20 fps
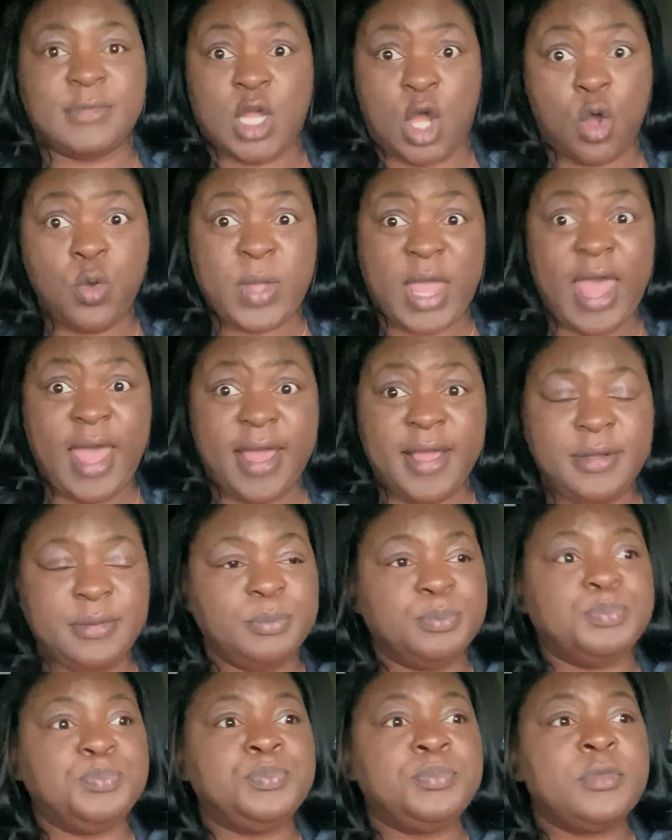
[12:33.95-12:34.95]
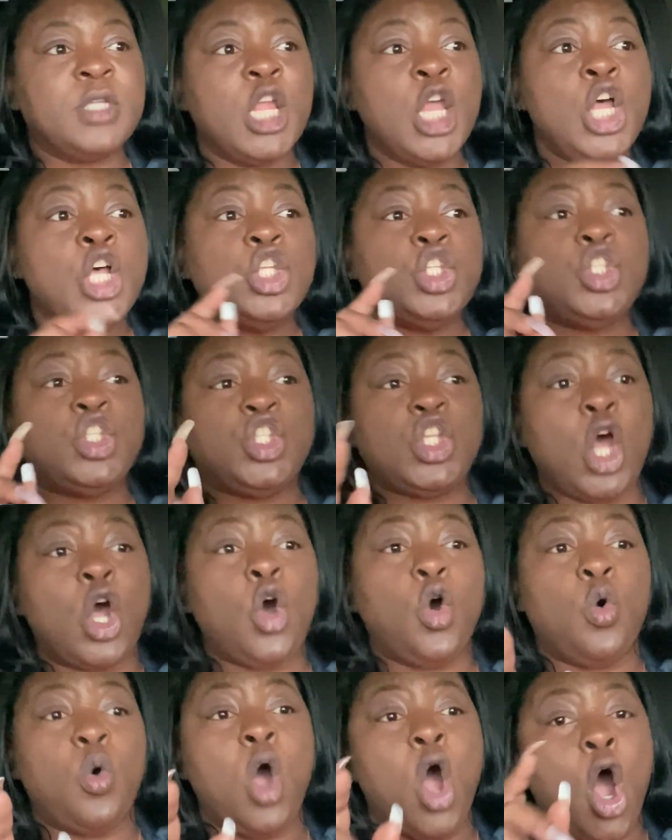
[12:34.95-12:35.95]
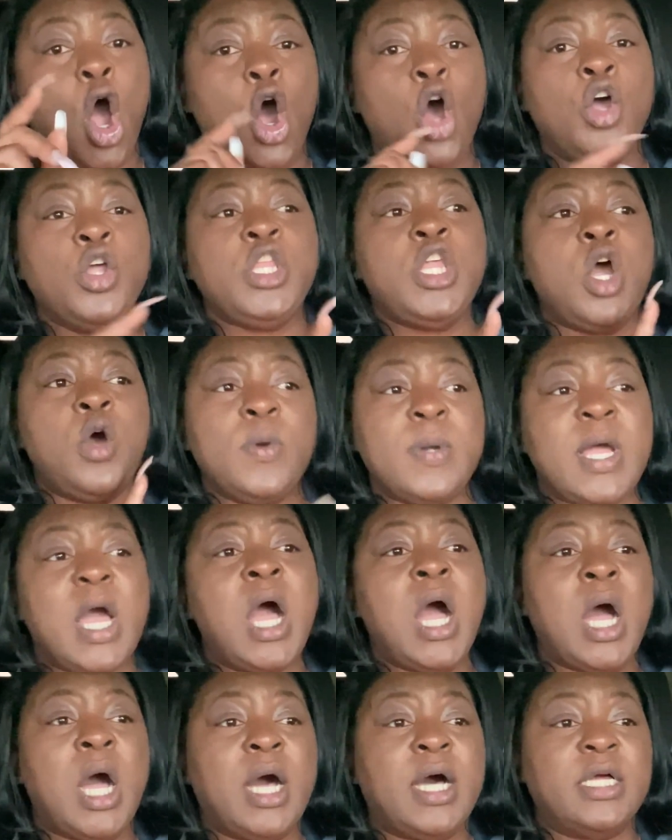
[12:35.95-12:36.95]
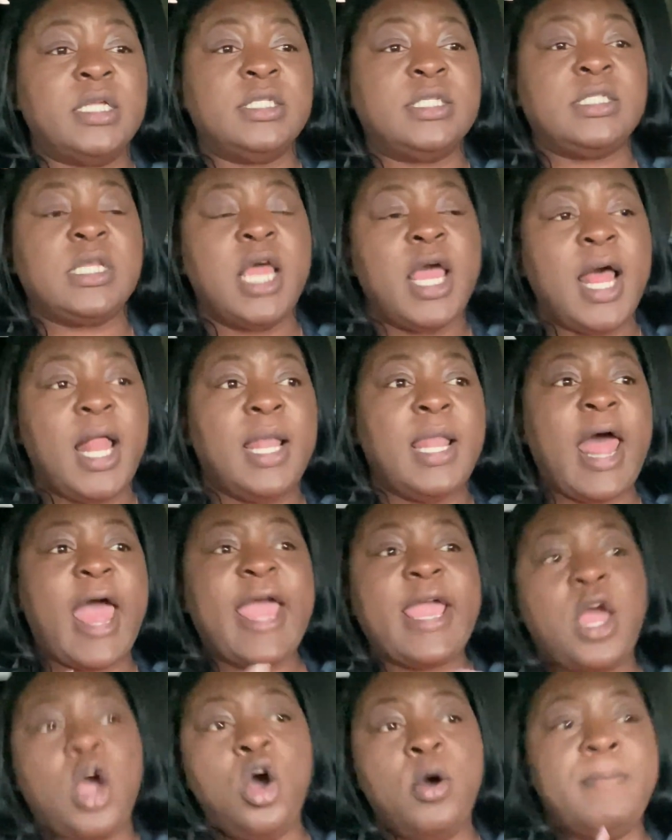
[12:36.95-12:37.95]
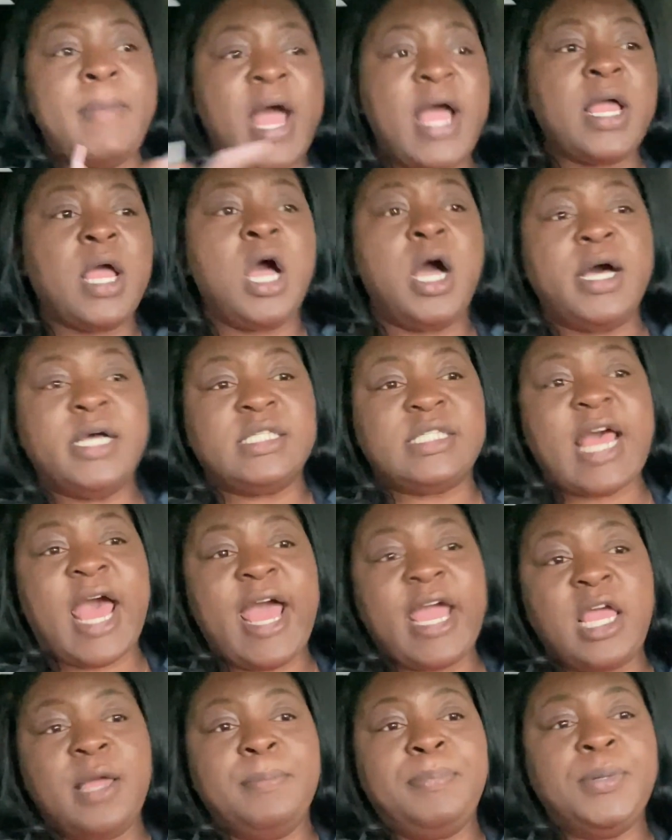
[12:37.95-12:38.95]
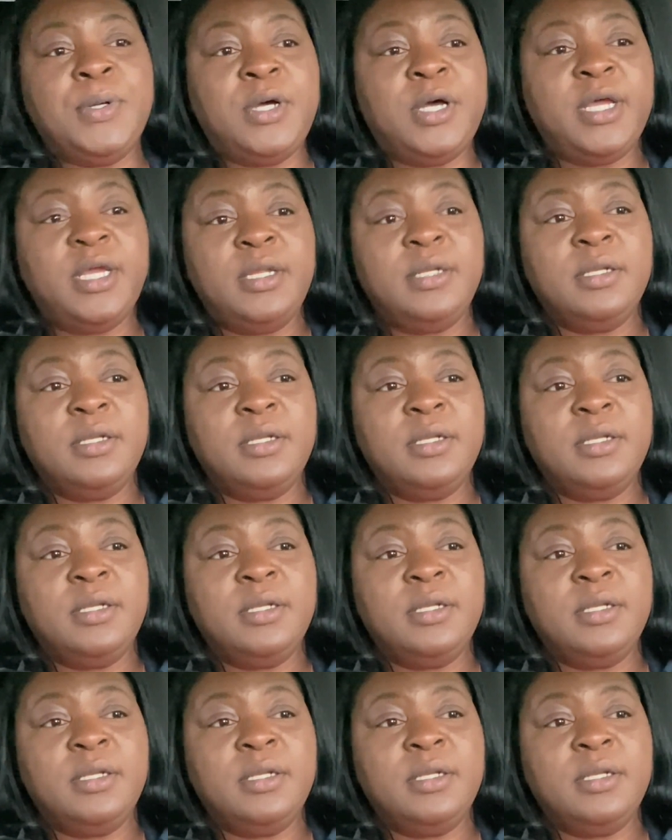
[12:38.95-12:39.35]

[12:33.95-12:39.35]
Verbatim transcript: Okay, so on your cons, like on my cons, I can put,